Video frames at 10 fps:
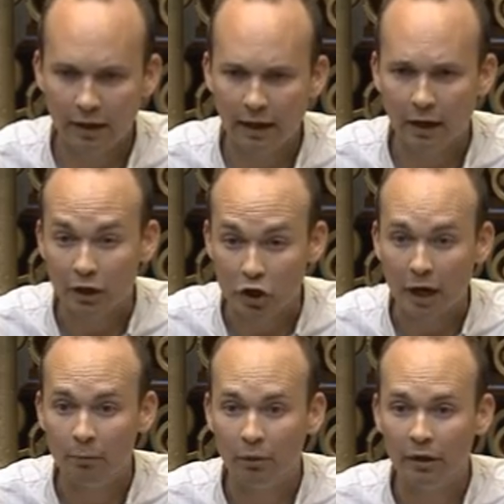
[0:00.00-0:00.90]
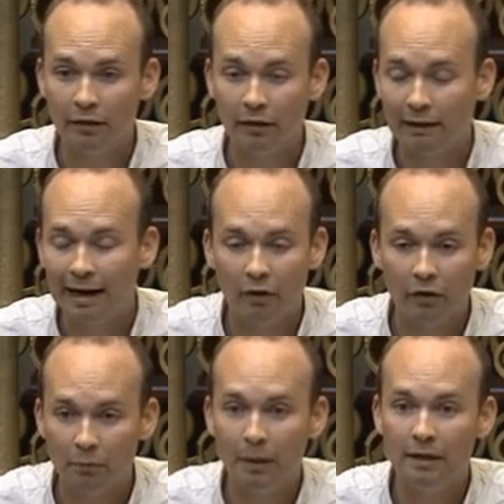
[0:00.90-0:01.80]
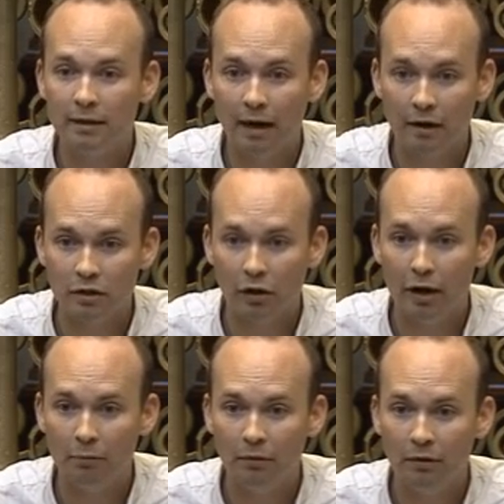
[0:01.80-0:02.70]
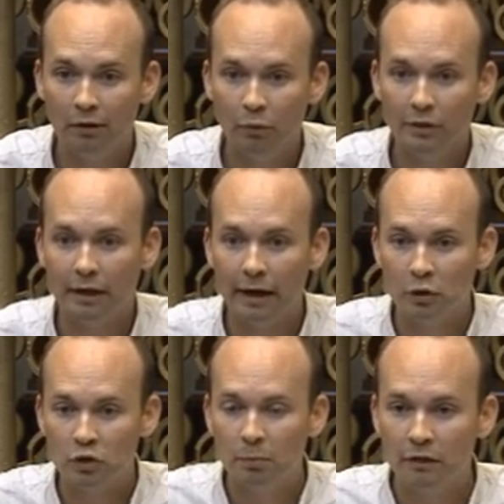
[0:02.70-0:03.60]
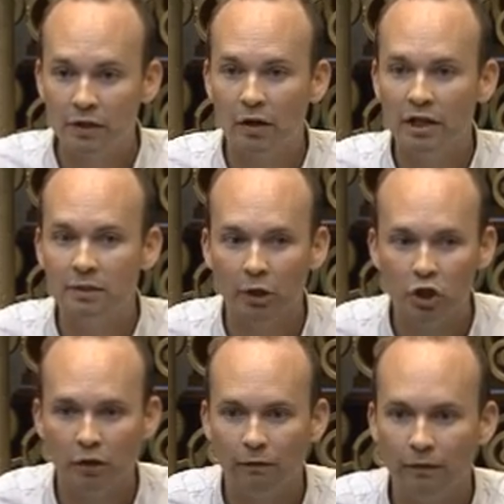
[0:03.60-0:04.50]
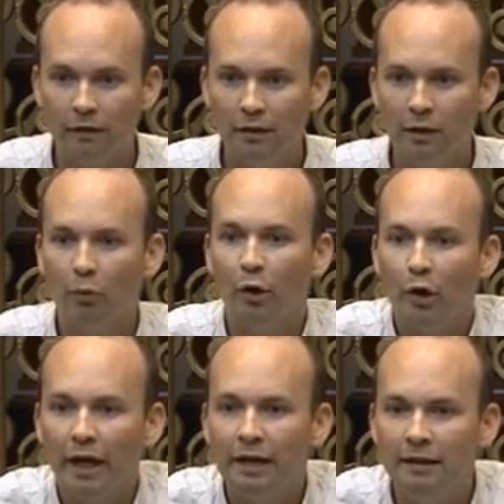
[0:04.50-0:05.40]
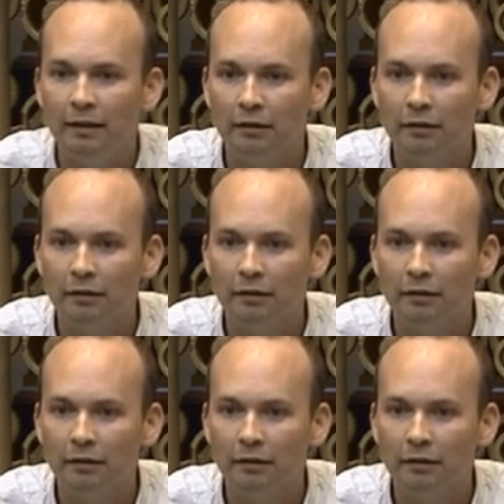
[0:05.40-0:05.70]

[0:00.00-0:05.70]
like Chamberlain declaring peace in our time with the announcement of a seismic shift, that we're going to get a deal